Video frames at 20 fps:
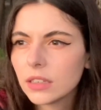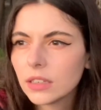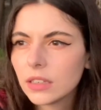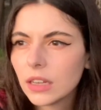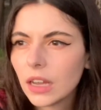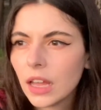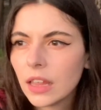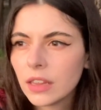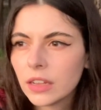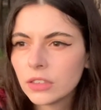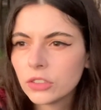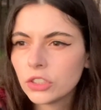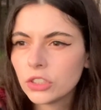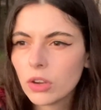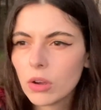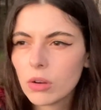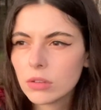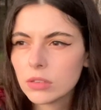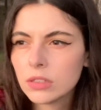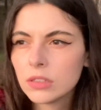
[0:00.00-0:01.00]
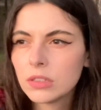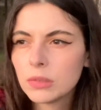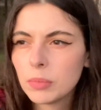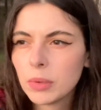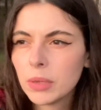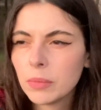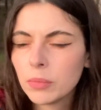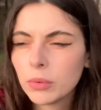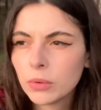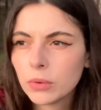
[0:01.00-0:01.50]
And then she haunts
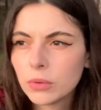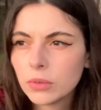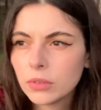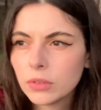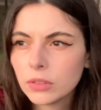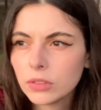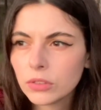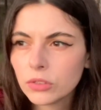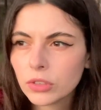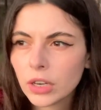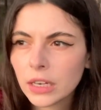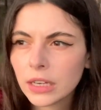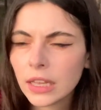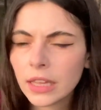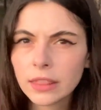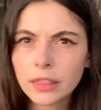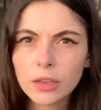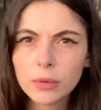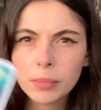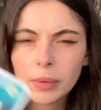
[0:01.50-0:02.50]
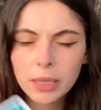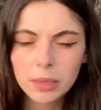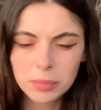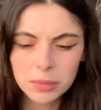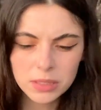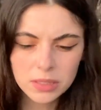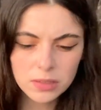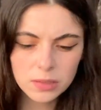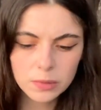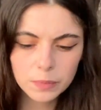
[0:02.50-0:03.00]
people and try to get their
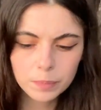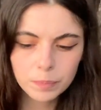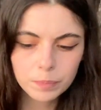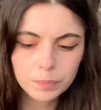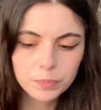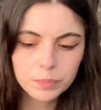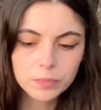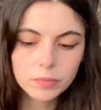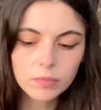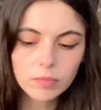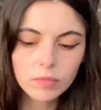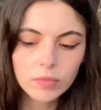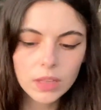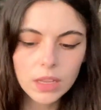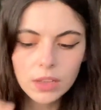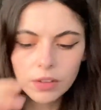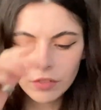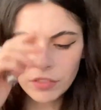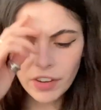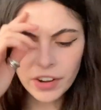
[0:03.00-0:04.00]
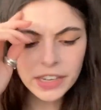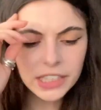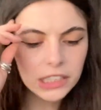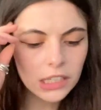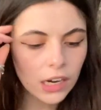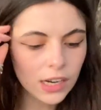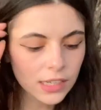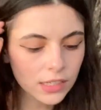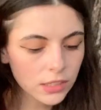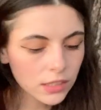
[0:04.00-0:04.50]
babies. Very
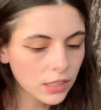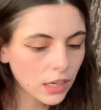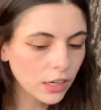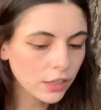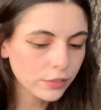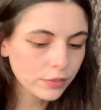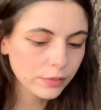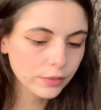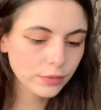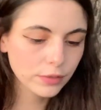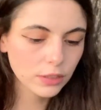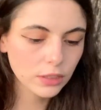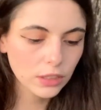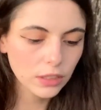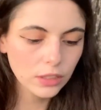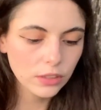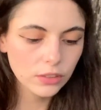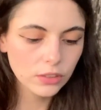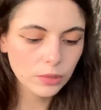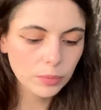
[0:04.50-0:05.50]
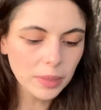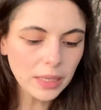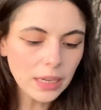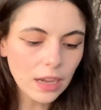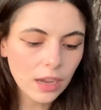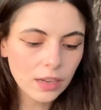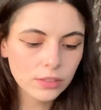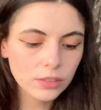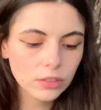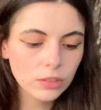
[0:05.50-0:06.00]
dark stuff. So you're being
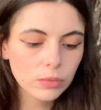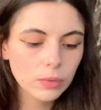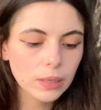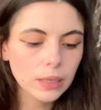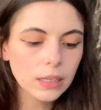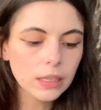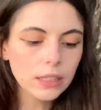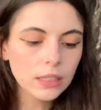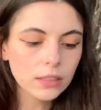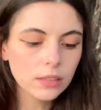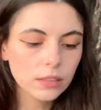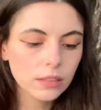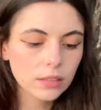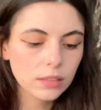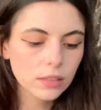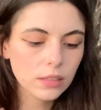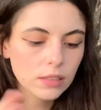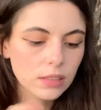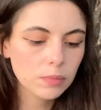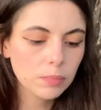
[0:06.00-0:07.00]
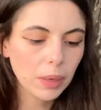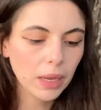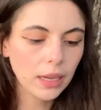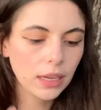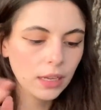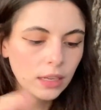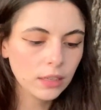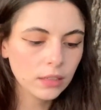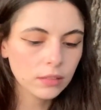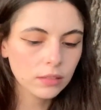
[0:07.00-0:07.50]
asked to release this
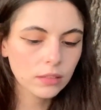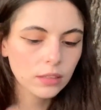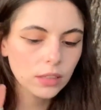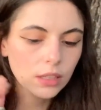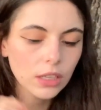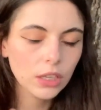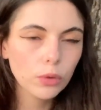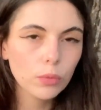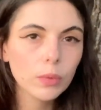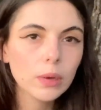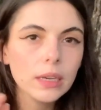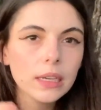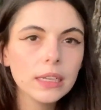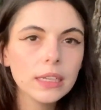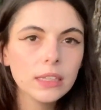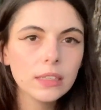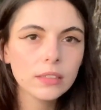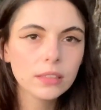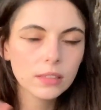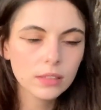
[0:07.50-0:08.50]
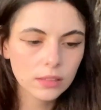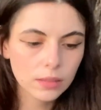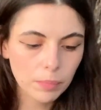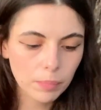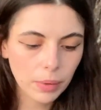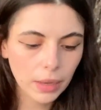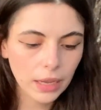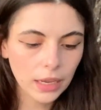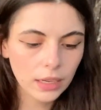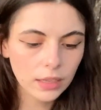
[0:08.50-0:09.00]
pain. Release the
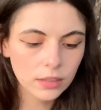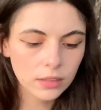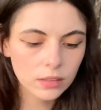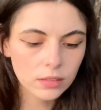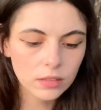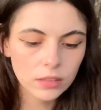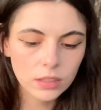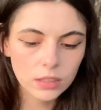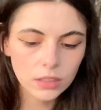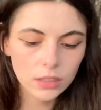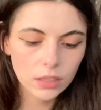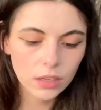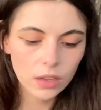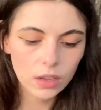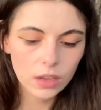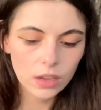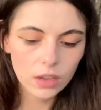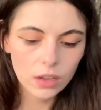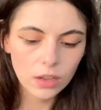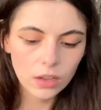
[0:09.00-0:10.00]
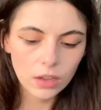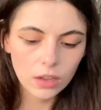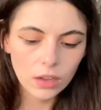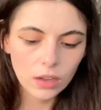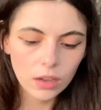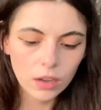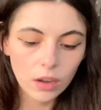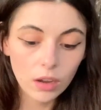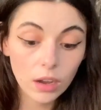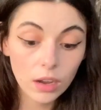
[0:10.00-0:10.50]
pain.
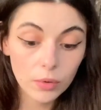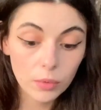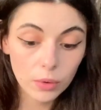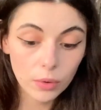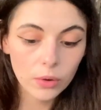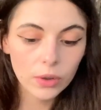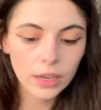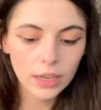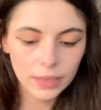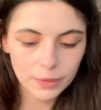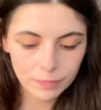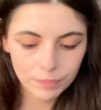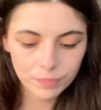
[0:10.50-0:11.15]
Oh, okay.